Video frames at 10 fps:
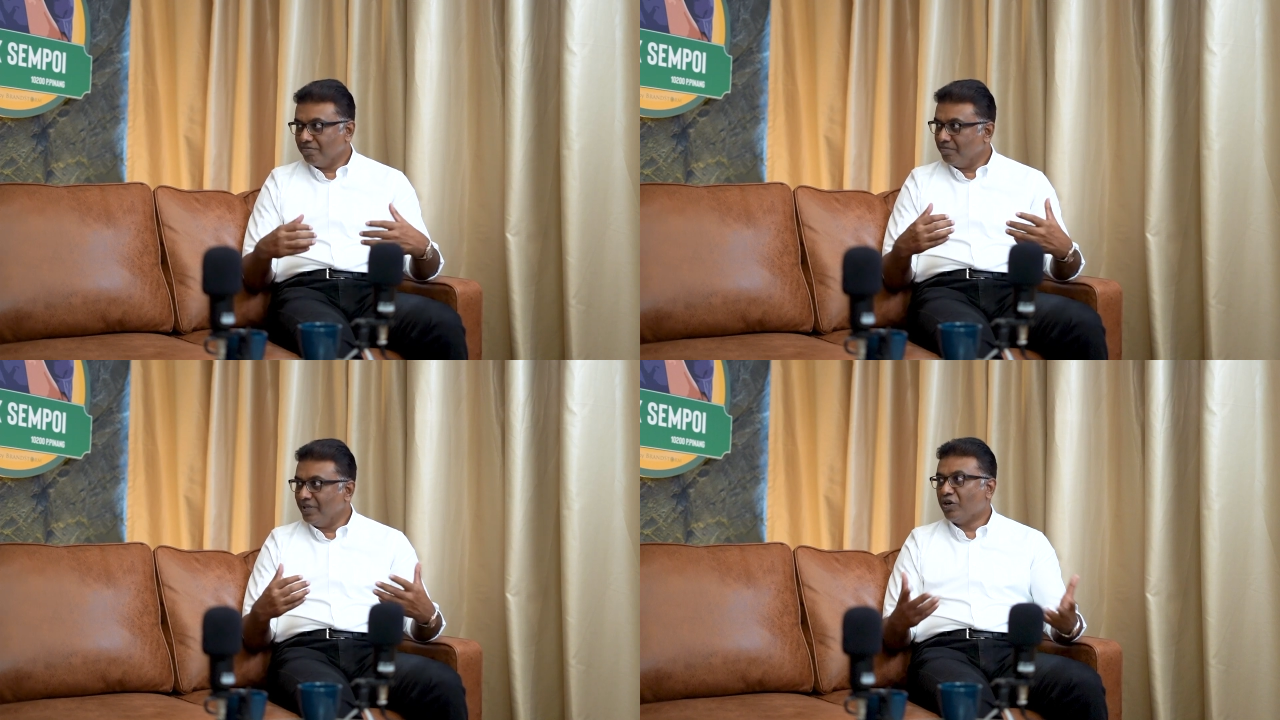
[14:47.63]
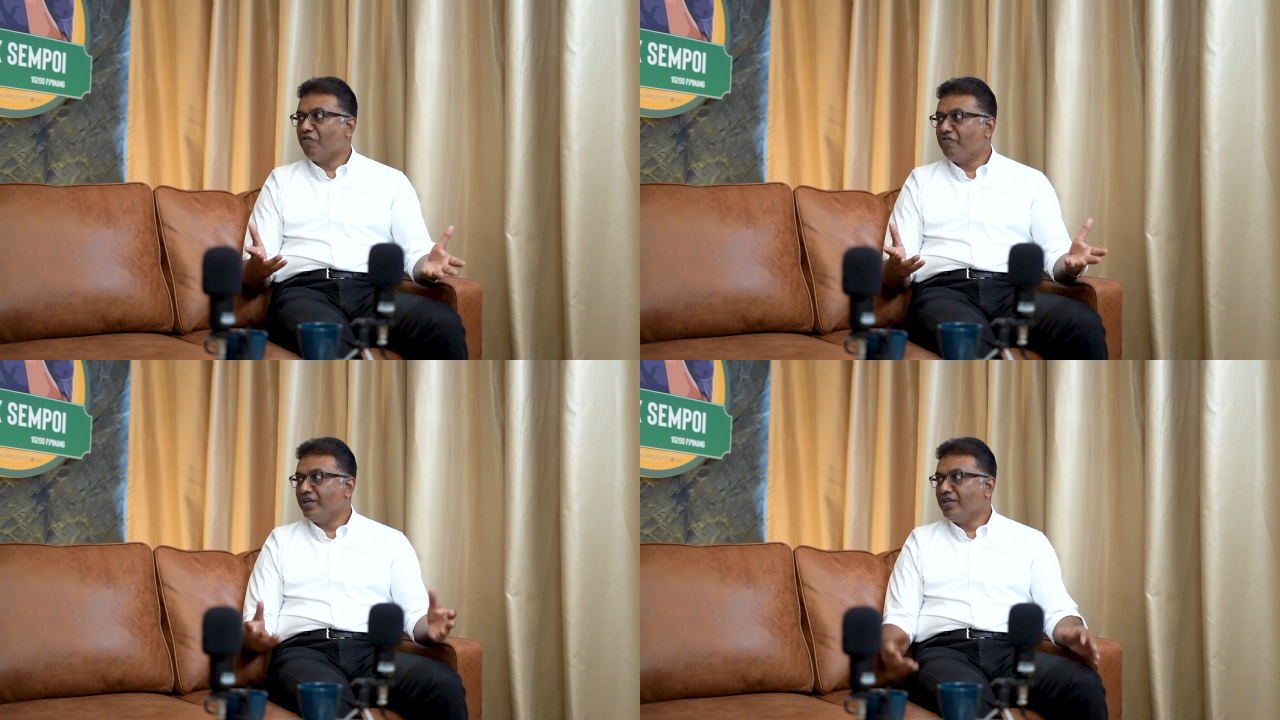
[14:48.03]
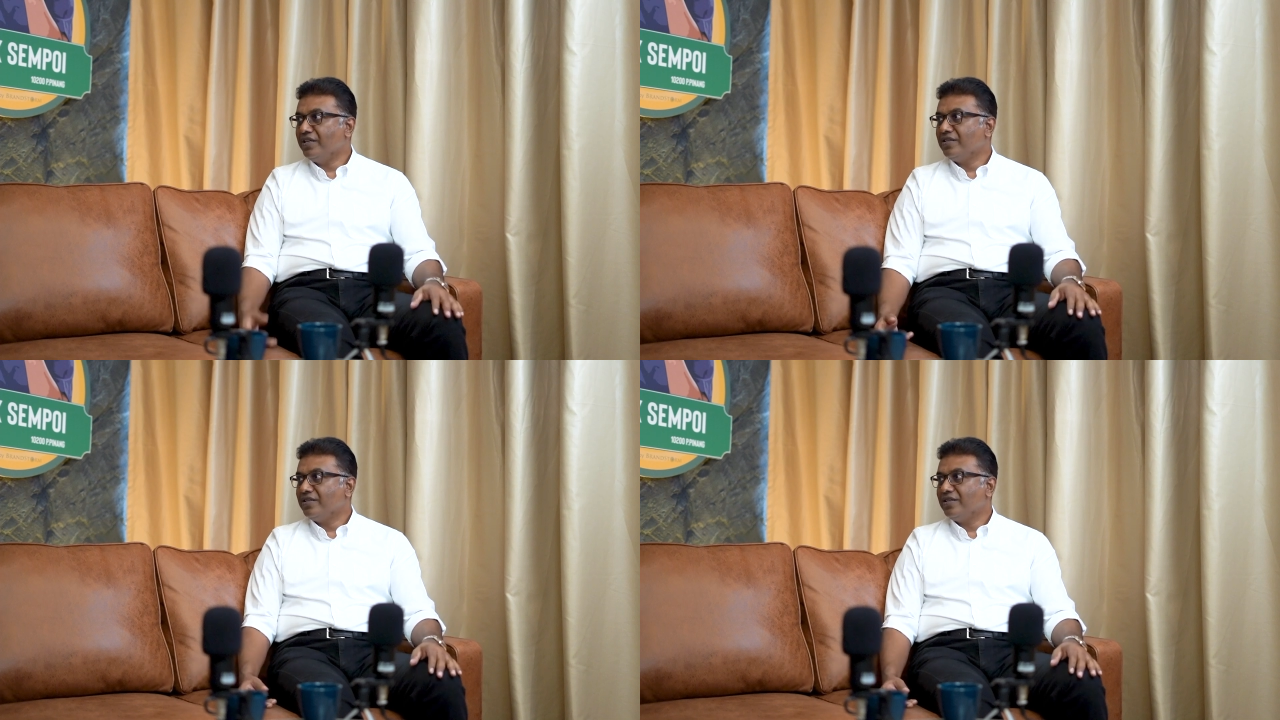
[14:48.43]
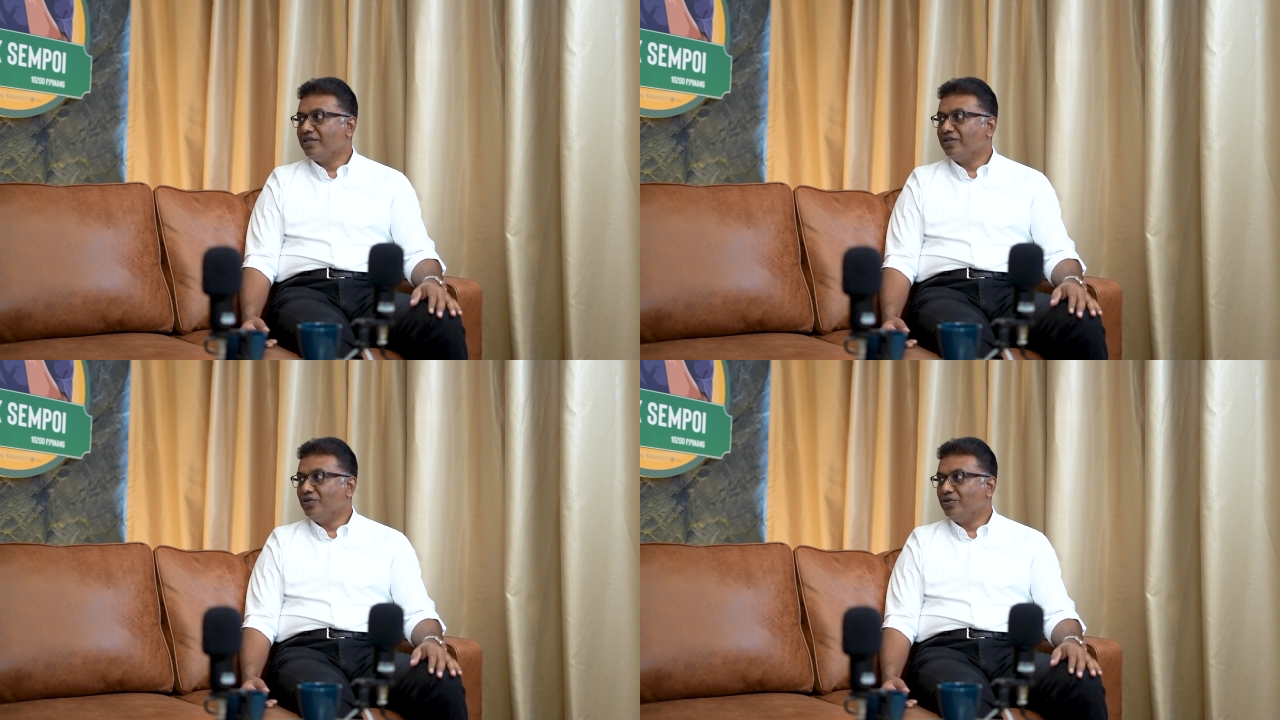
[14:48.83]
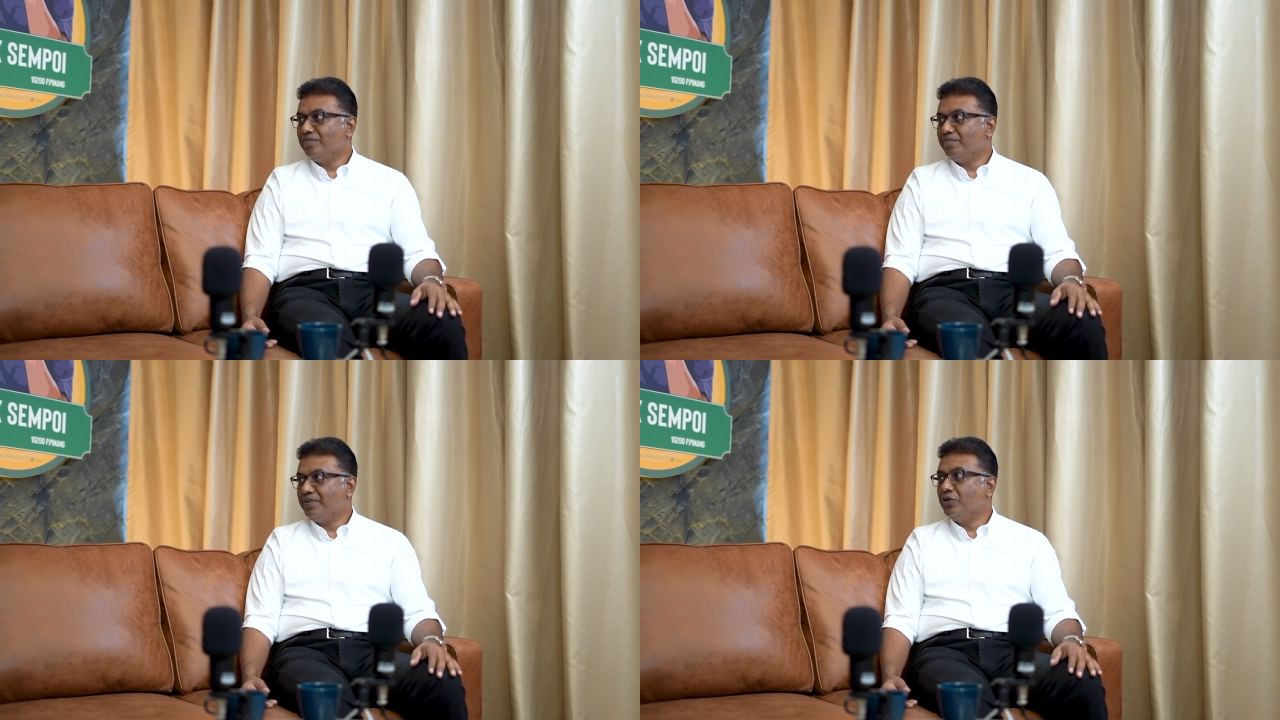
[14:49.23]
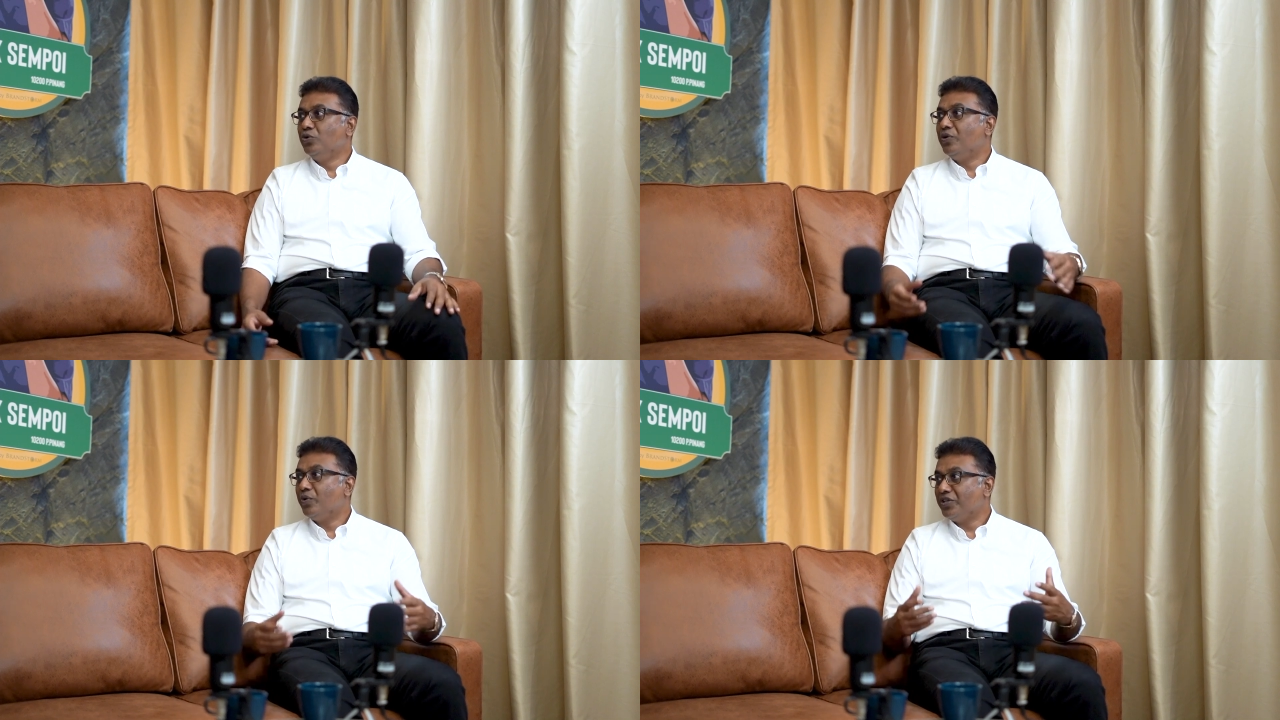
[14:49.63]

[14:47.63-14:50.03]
be confident, be good at